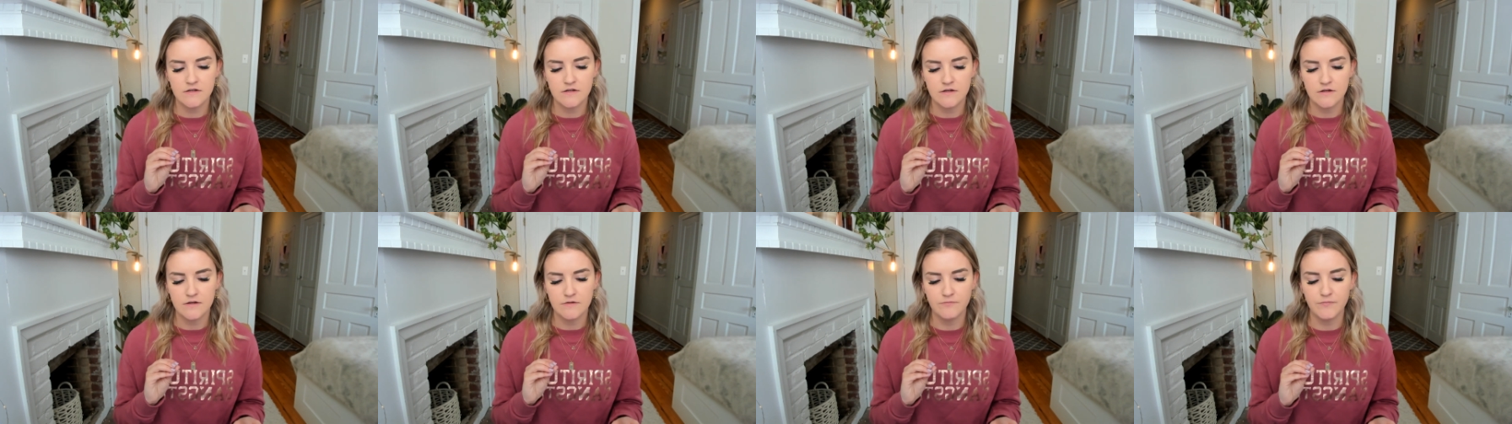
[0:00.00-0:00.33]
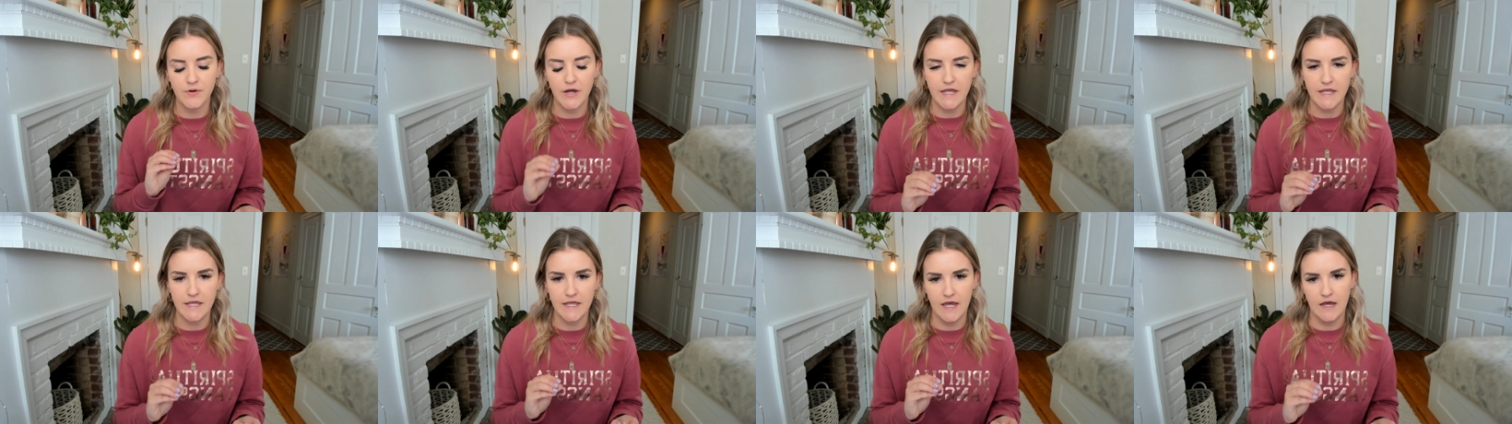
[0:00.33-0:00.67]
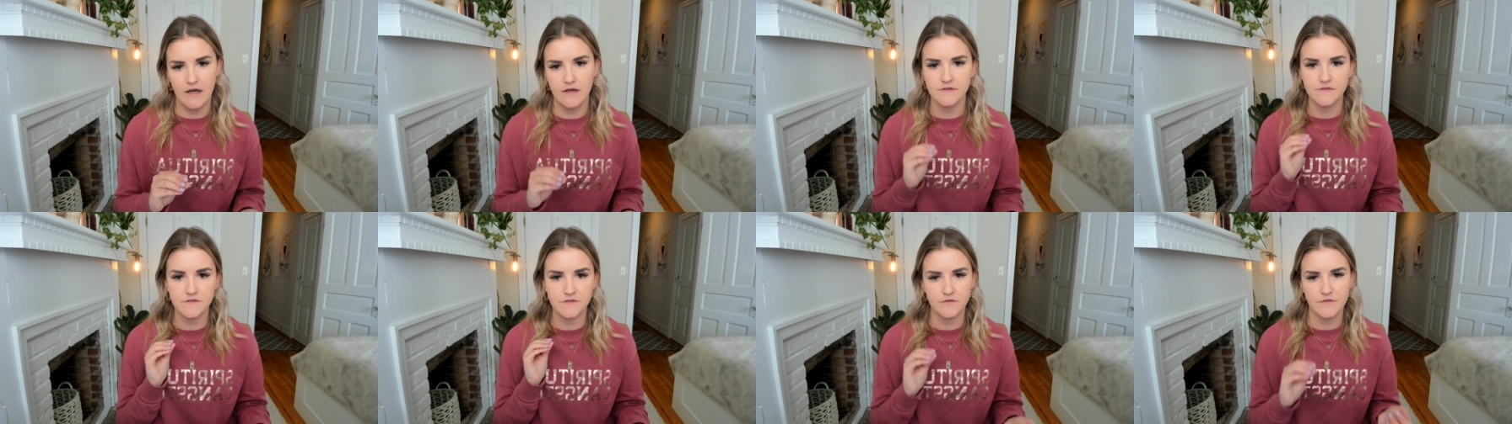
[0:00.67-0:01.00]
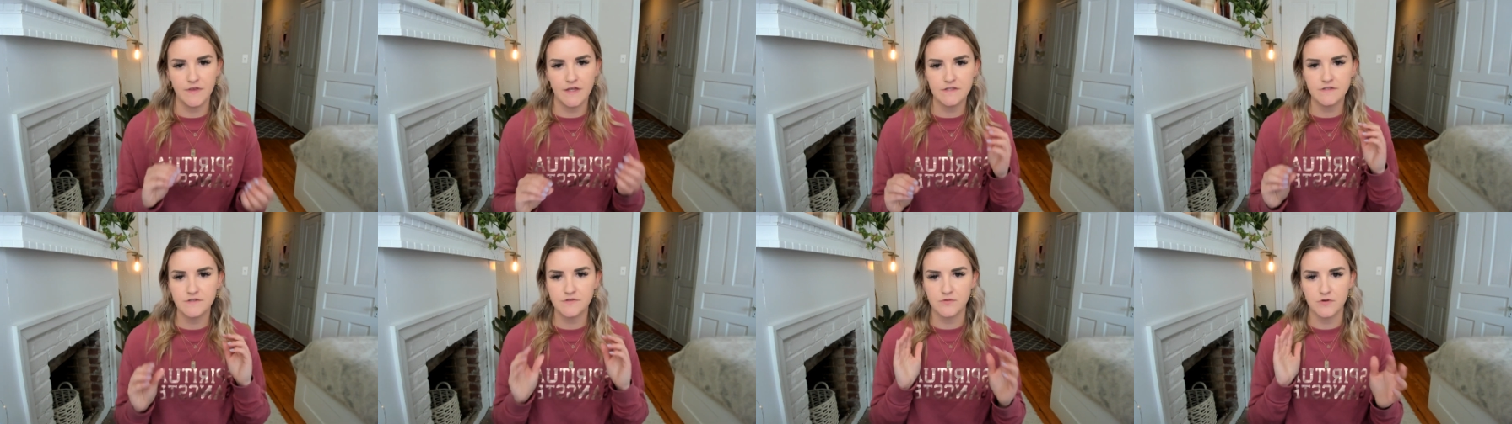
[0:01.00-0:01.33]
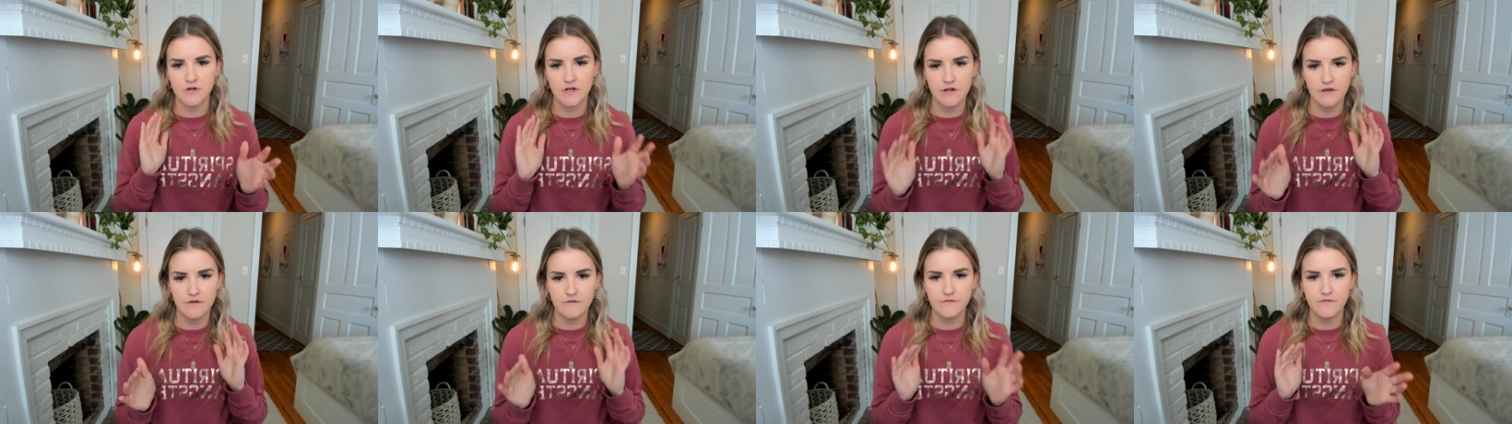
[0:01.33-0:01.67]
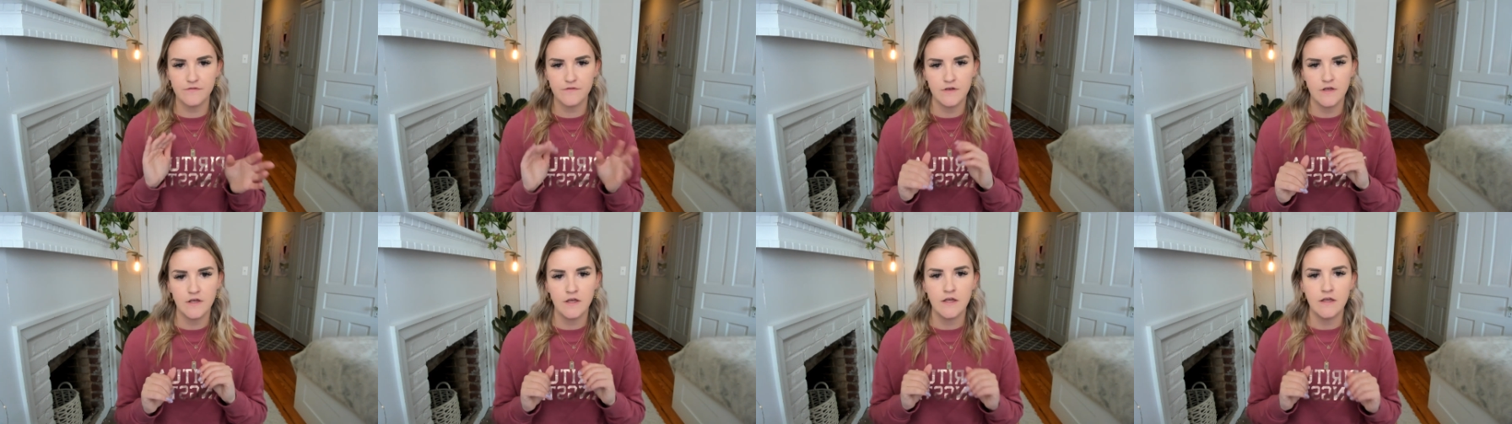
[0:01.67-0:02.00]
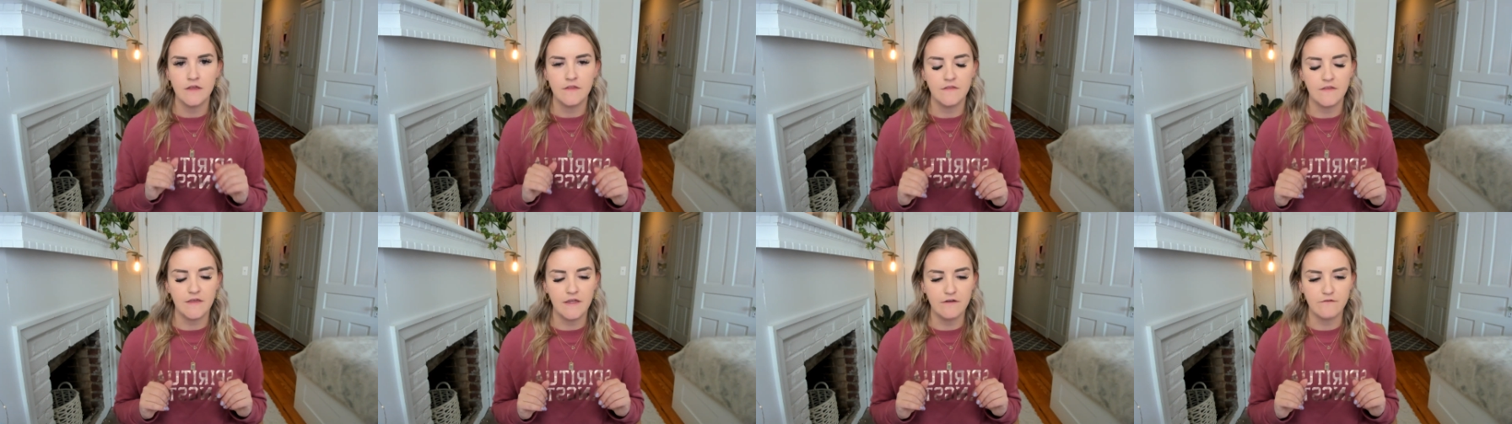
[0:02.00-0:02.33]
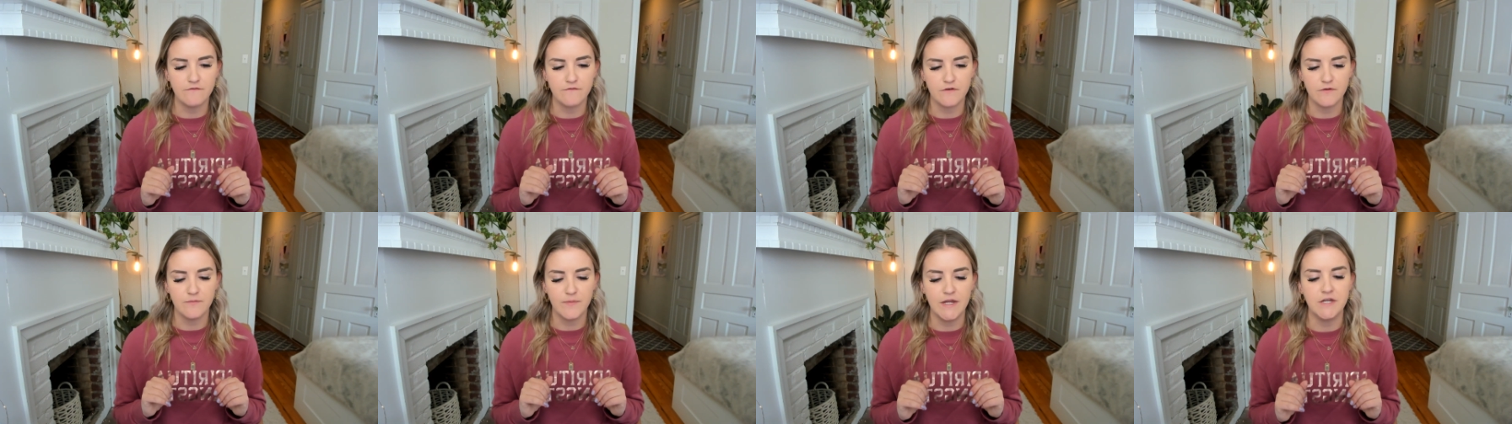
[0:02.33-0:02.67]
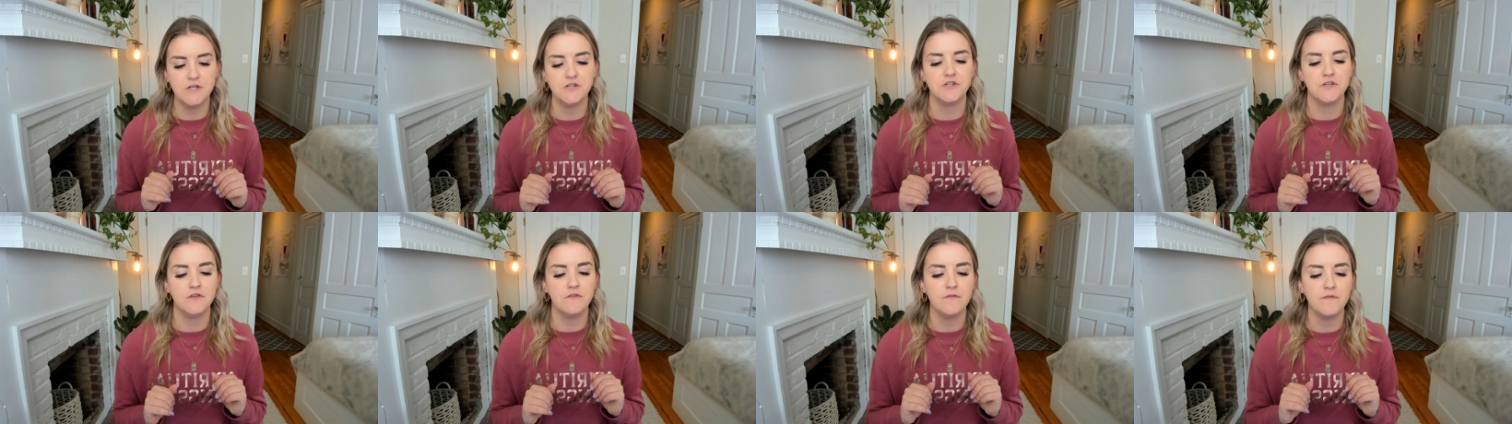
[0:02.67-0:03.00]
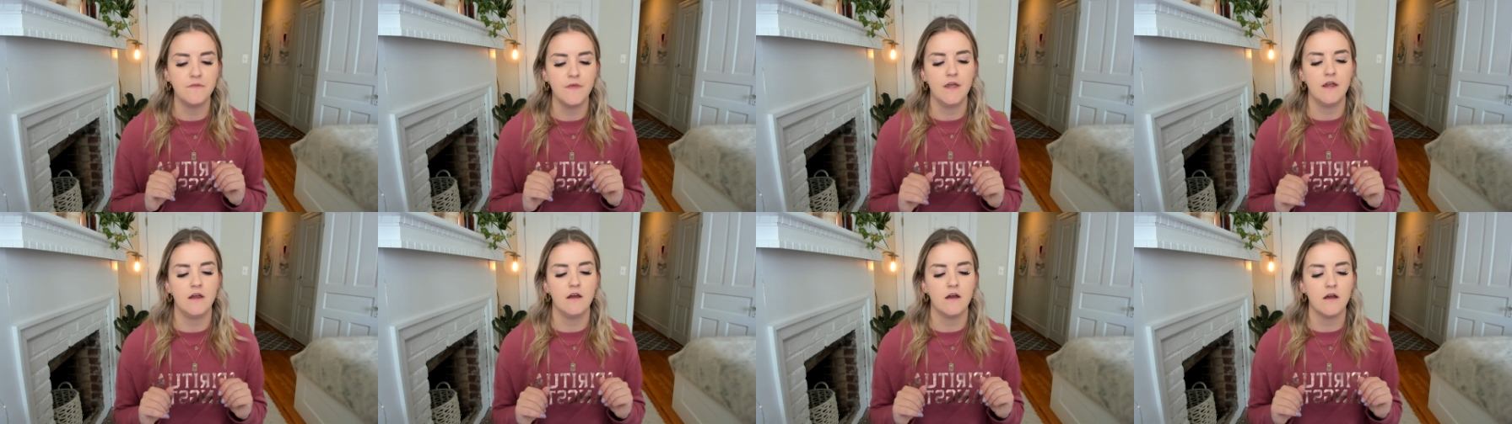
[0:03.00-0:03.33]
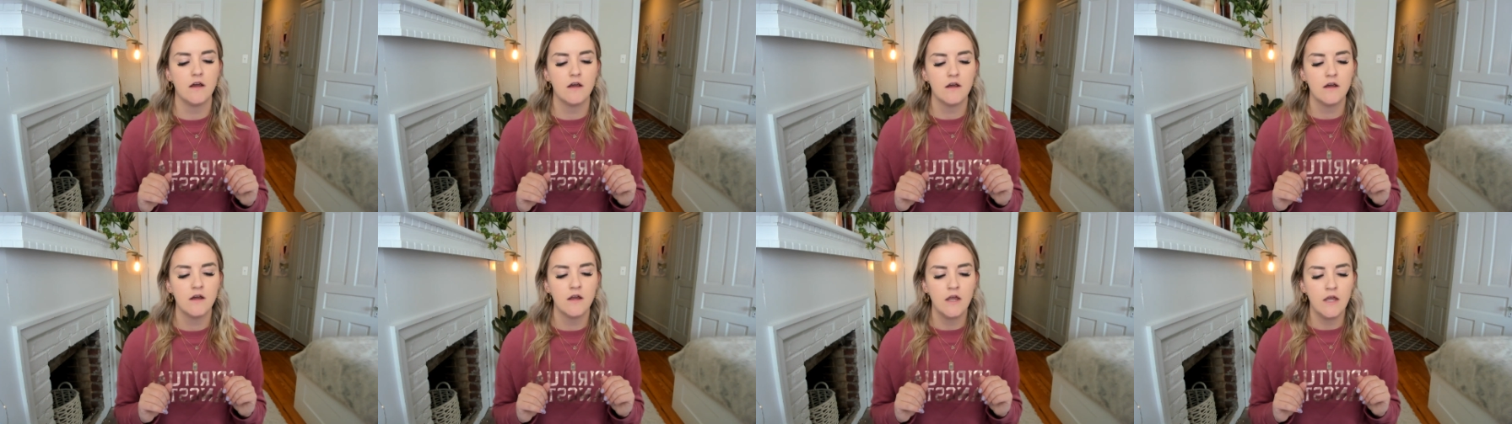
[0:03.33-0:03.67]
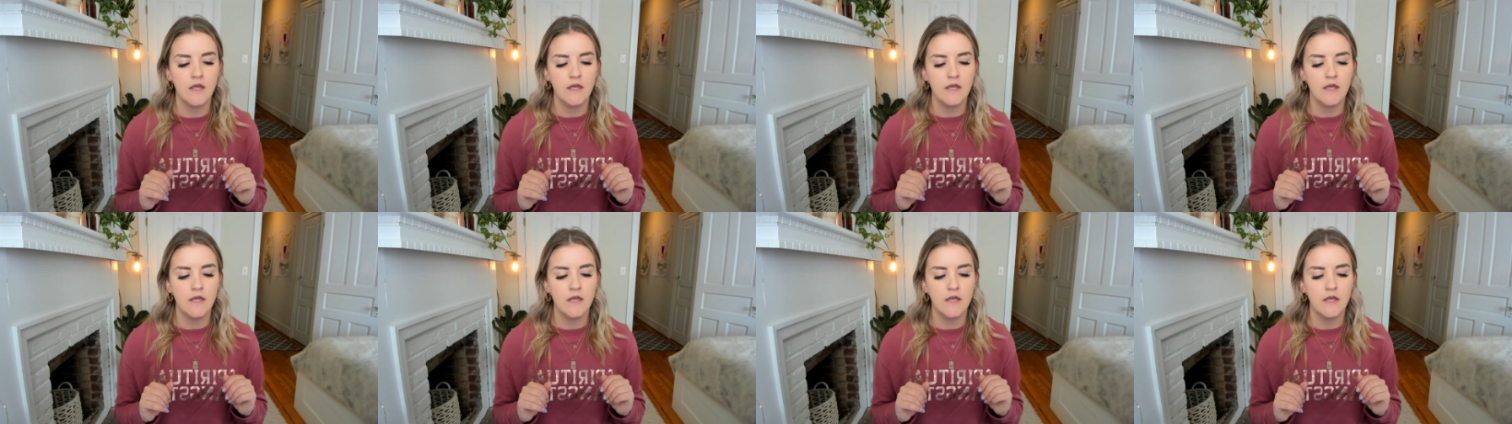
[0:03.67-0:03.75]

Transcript: but yeah, so that's sort of the information there.